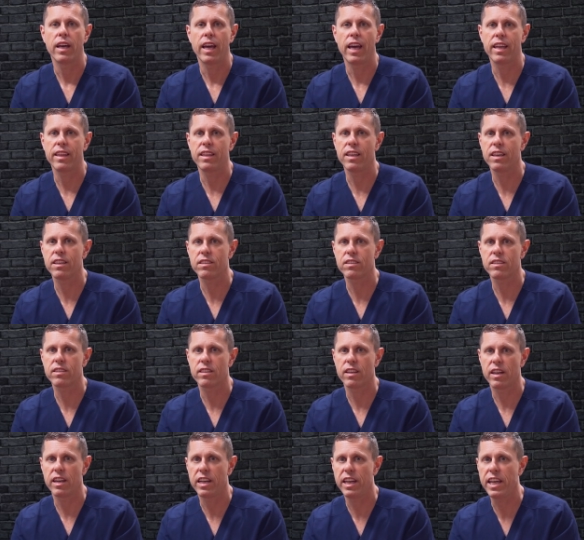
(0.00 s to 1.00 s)
And this
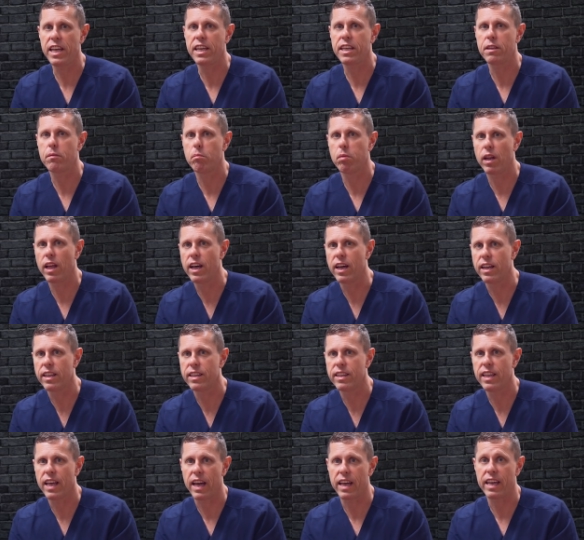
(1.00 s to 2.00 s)
leaked
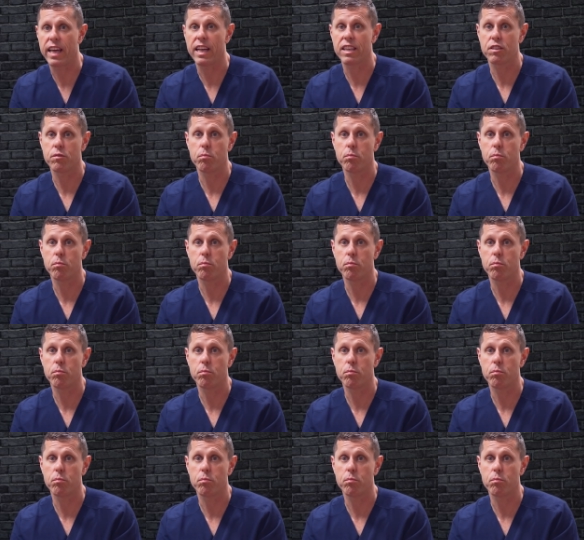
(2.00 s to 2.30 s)
blood then gets